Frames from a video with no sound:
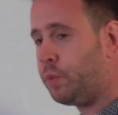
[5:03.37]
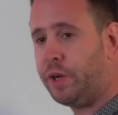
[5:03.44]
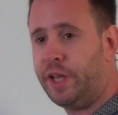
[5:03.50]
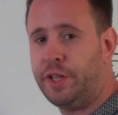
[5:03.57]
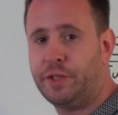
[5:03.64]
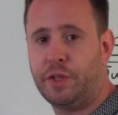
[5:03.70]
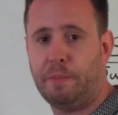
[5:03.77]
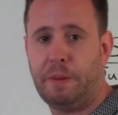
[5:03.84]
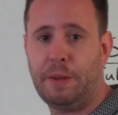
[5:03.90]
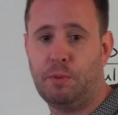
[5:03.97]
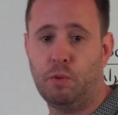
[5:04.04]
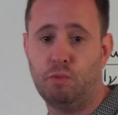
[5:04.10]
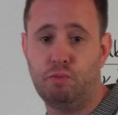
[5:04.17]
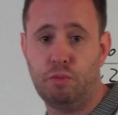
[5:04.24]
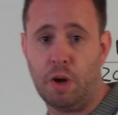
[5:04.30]
one is that
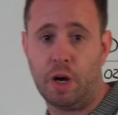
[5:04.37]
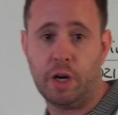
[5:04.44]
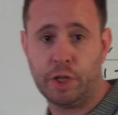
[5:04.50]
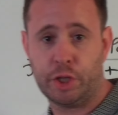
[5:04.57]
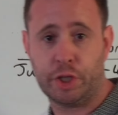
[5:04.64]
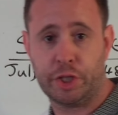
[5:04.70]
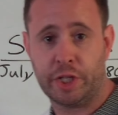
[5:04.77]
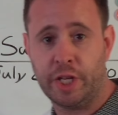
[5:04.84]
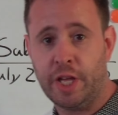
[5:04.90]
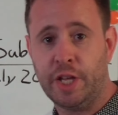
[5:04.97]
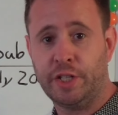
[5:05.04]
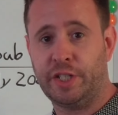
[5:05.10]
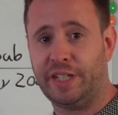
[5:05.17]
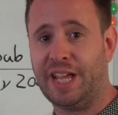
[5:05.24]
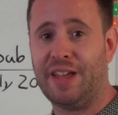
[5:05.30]
people rushed
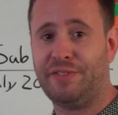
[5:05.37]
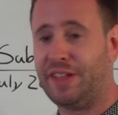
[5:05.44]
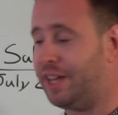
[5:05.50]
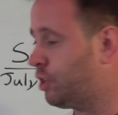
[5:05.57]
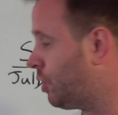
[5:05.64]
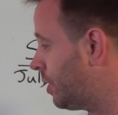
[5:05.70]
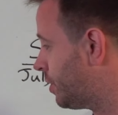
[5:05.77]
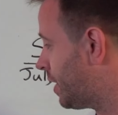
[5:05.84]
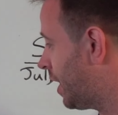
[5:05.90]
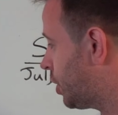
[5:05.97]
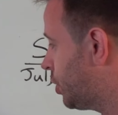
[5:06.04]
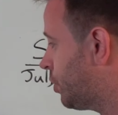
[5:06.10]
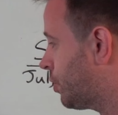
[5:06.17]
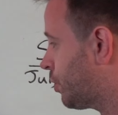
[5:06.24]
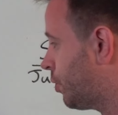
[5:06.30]
to get their
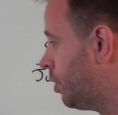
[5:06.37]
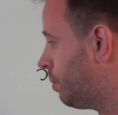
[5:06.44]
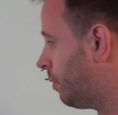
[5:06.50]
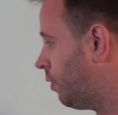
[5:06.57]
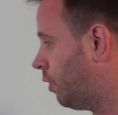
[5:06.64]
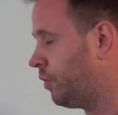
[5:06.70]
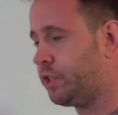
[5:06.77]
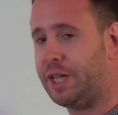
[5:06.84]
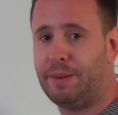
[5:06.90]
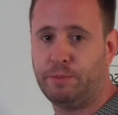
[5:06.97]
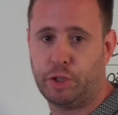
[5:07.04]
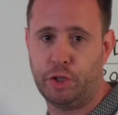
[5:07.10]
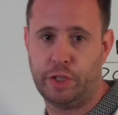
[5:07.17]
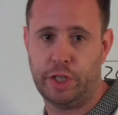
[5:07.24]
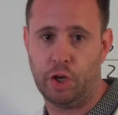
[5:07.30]
transactions through before the
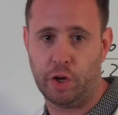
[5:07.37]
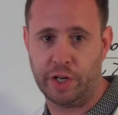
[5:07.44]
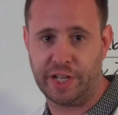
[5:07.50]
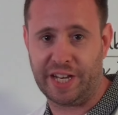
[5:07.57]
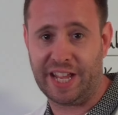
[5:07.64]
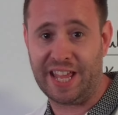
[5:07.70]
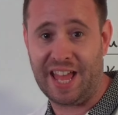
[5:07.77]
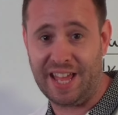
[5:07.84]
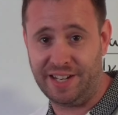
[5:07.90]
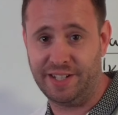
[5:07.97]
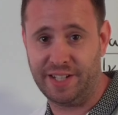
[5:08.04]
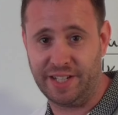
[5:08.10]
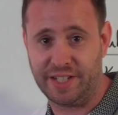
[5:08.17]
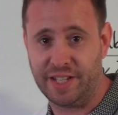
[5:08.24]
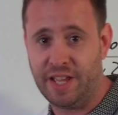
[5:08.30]
stamp duty holiday
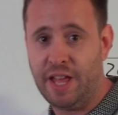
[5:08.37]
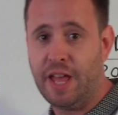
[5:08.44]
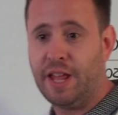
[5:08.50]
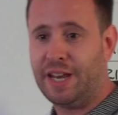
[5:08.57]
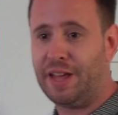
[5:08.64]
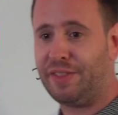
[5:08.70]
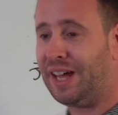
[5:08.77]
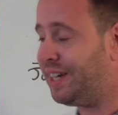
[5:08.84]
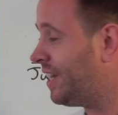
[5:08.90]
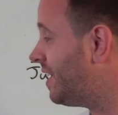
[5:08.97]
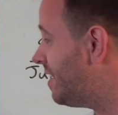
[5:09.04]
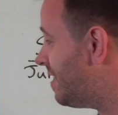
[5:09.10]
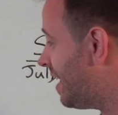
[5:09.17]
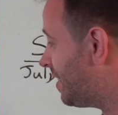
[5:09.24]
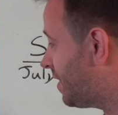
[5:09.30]
ended. Now that
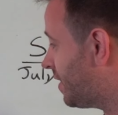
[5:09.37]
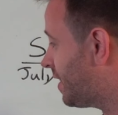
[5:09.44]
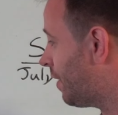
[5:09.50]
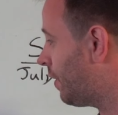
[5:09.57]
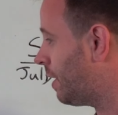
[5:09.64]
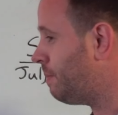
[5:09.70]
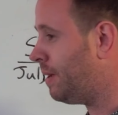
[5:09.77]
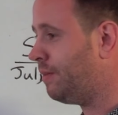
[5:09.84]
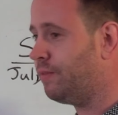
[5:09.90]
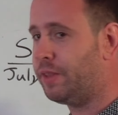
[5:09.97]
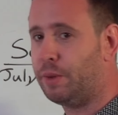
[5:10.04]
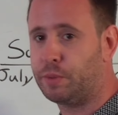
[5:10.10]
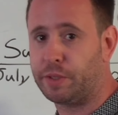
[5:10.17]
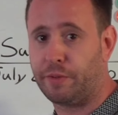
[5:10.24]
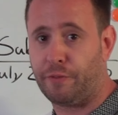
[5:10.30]
didn't necessarily mean that
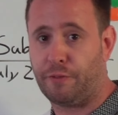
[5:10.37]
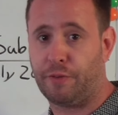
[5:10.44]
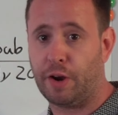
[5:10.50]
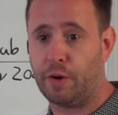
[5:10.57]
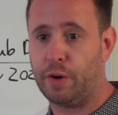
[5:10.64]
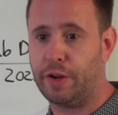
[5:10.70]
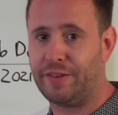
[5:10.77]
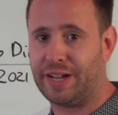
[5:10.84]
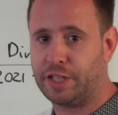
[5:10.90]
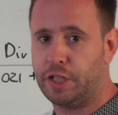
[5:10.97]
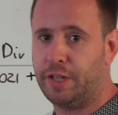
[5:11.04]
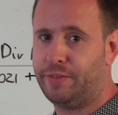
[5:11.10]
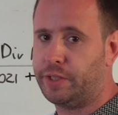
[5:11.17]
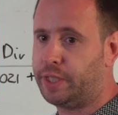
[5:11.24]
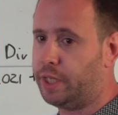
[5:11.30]
there was a flurry of
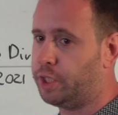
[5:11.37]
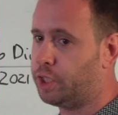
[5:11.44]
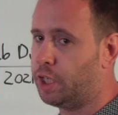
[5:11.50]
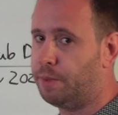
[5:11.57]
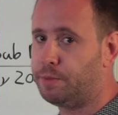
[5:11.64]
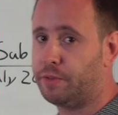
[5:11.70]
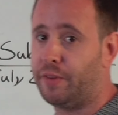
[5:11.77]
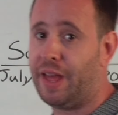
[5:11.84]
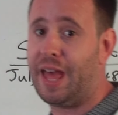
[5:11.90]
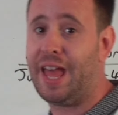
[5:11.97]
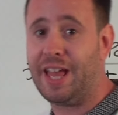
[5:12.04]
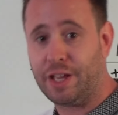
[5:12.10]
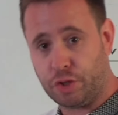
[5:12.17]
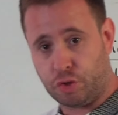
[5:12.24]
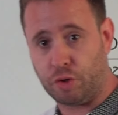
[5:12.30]
activity in terms of
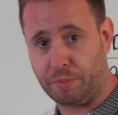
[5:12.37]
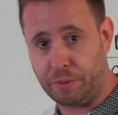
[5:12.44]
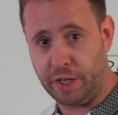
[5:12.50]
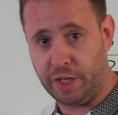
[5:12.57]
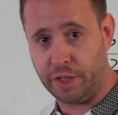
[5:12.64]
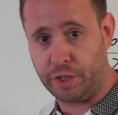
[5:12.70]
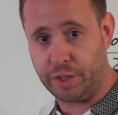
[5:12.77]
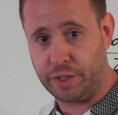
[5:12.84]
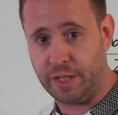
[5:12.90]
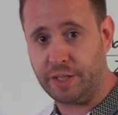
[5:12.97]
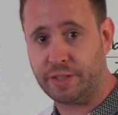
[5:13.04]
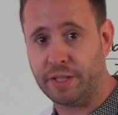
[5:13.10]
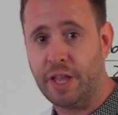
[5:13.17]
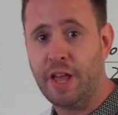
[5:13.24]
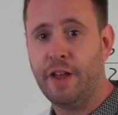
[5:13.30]
extra
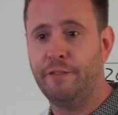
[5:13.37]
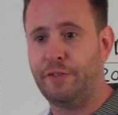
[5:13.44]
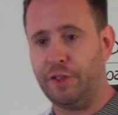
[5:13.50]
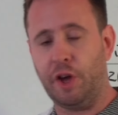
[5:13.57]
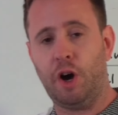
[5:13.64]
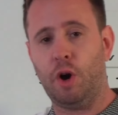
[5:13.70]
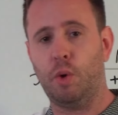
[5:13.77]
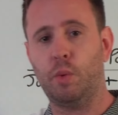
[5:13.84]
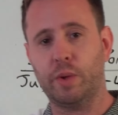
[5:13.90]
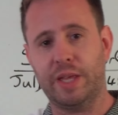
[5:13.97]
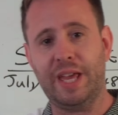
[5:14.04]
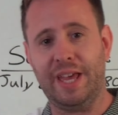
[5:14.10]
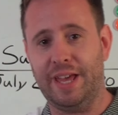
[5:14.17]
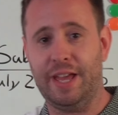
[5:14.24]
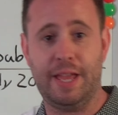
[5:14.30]
purchases for the whole
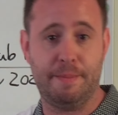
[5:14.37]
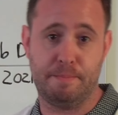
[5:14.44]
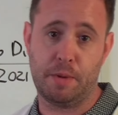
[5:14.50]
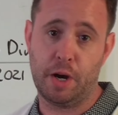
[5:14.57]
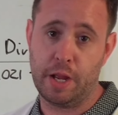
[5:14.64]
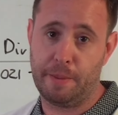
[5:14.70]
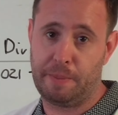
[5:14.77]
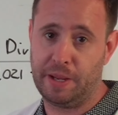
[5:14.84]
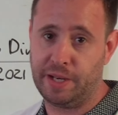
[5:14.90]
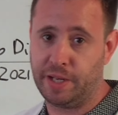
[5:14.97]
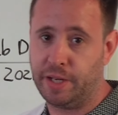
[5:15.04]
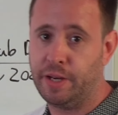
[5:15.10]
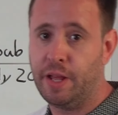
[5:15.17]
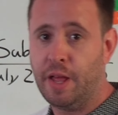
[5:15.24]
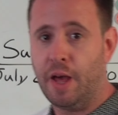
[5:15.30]
year, in my
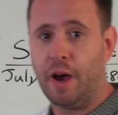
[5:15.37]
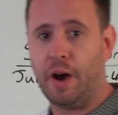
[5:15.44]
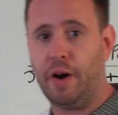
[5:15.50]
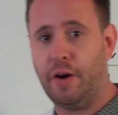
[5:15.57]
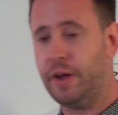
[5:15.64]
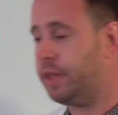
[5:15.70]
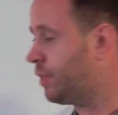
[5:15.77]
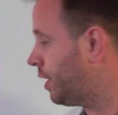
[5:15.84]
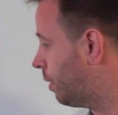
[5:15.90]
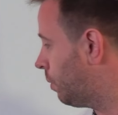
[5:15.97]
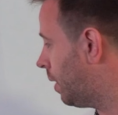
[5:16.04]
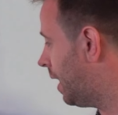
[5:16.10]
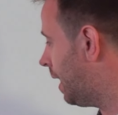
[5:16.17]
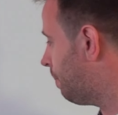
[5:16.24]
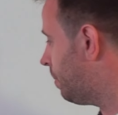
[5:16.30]
opinion. I think
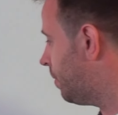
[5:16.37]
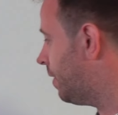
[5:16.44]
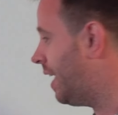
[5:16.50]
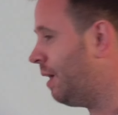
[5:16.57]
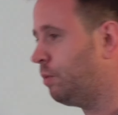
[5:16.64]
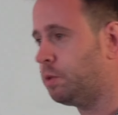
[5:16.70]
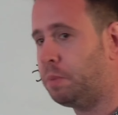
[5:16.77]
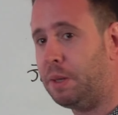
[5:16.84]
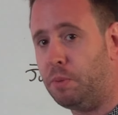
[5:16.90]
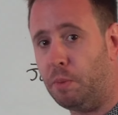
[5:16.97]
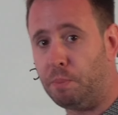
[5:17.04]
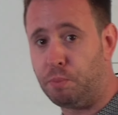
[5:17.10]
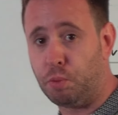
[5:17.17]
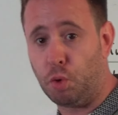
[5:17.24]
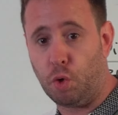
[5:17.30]
what happened there was people
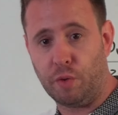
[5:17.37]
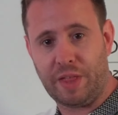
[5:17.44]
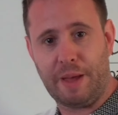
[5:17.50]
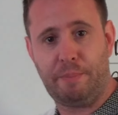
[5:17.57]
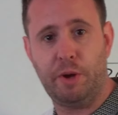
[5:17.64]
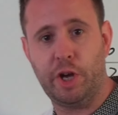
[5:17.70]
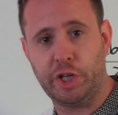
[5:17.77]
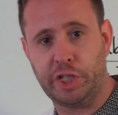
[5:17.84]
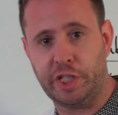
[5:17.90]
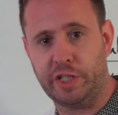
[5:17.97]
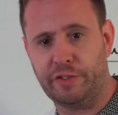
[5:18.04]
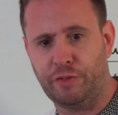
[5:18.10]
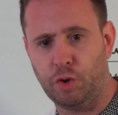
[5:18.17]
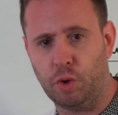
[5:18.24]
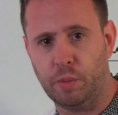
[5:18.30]
brought their
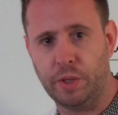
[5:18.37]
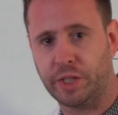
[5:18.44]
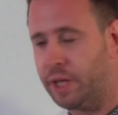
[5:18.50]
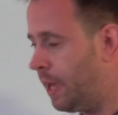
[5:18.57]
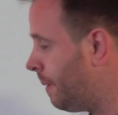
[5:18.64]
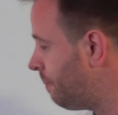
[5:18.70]
purchases forward,